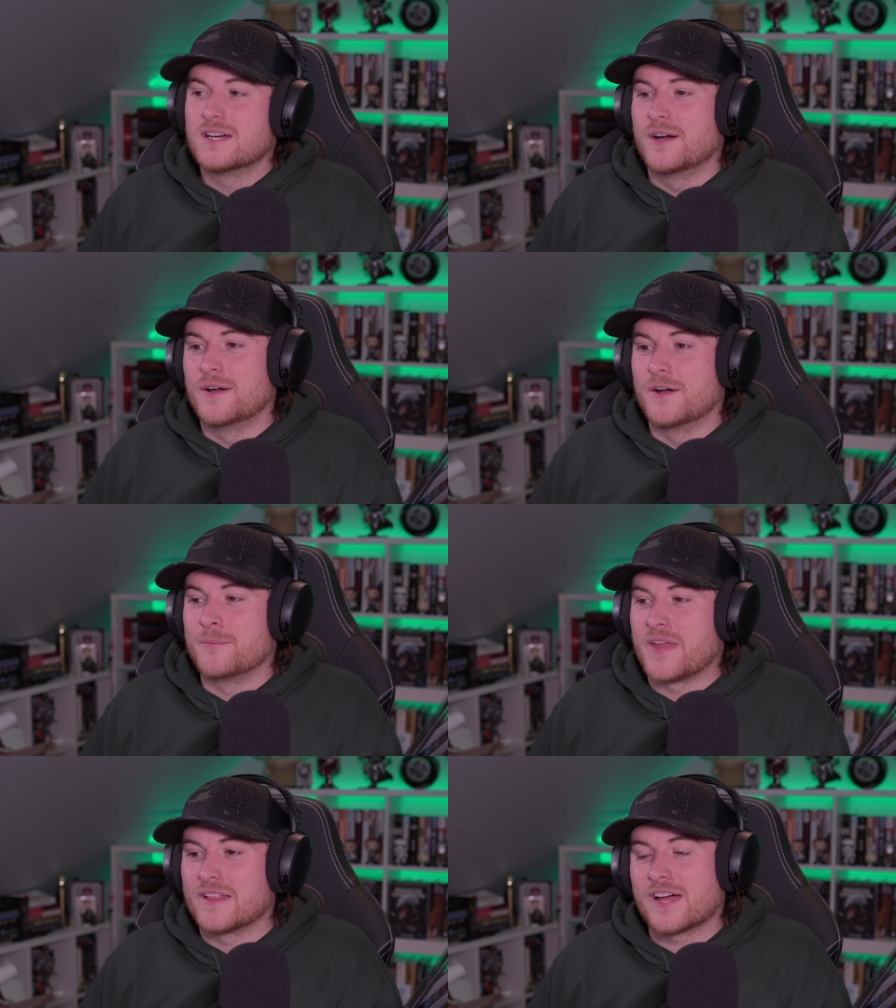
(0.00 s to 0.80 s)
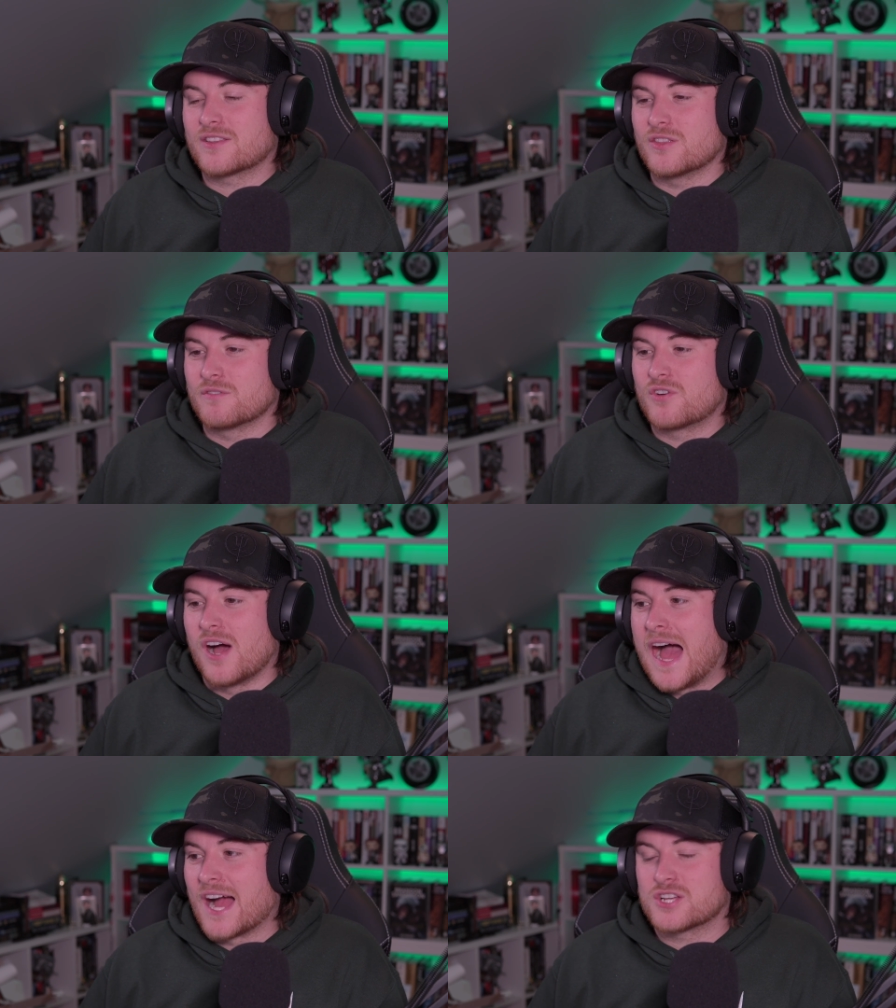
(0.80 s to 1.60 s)
Um, I like that they've
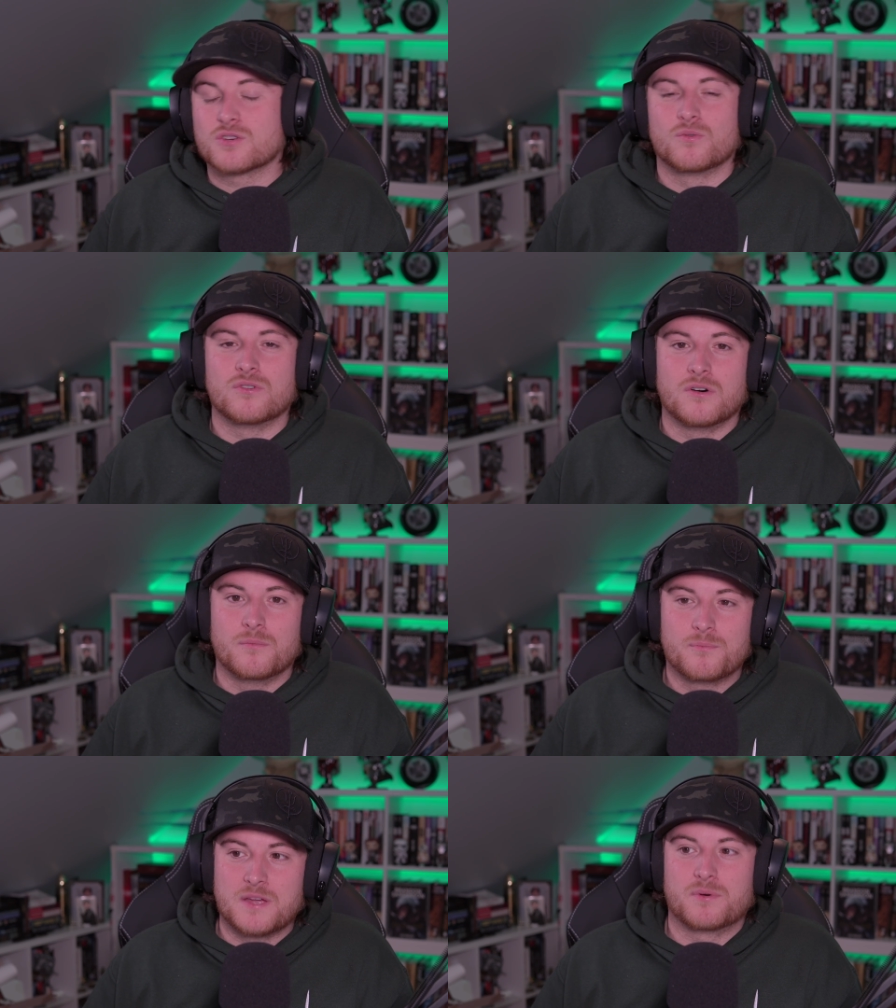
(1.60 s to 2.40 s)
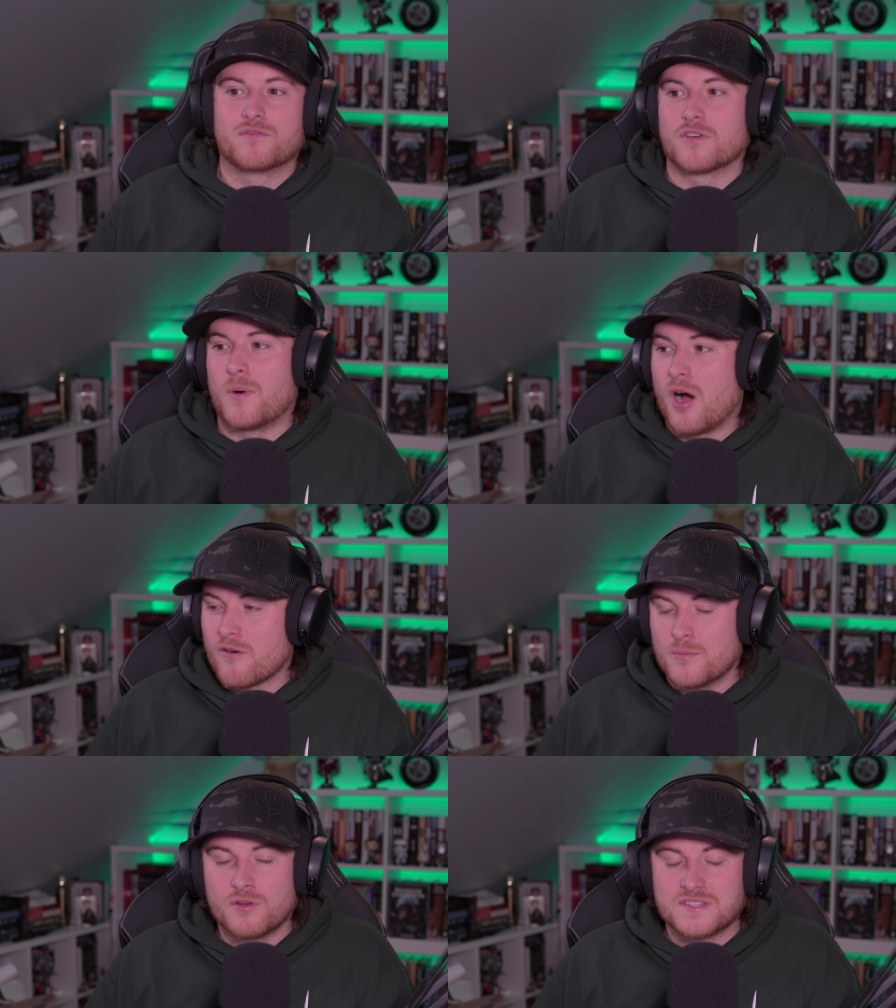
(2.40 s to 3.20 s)
got actual people from
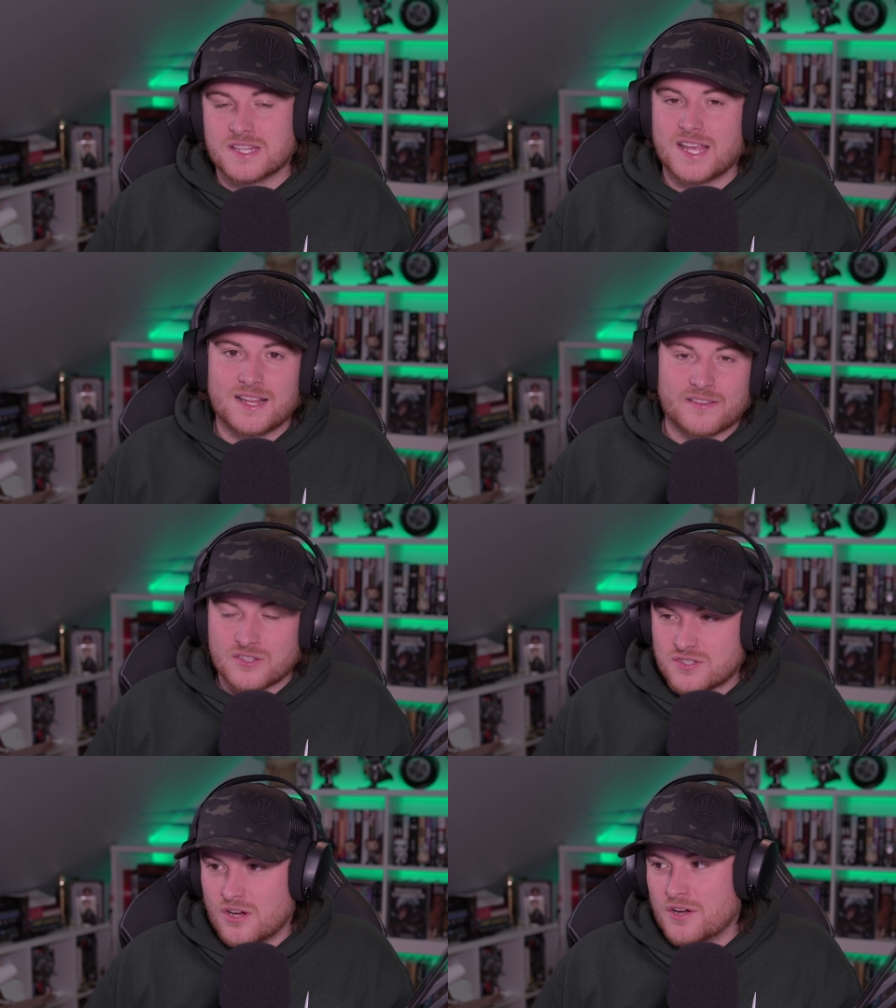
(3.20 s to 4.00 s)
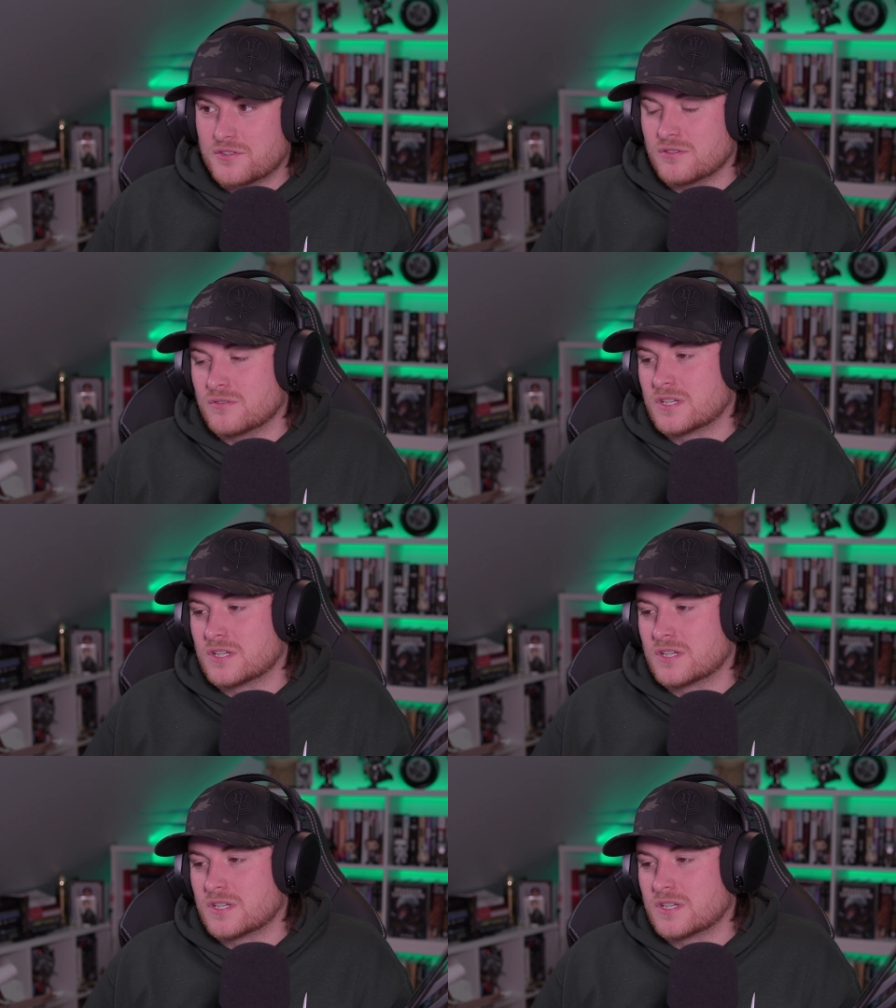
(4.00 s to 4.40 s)
horror movies in there, like the Saw Dude.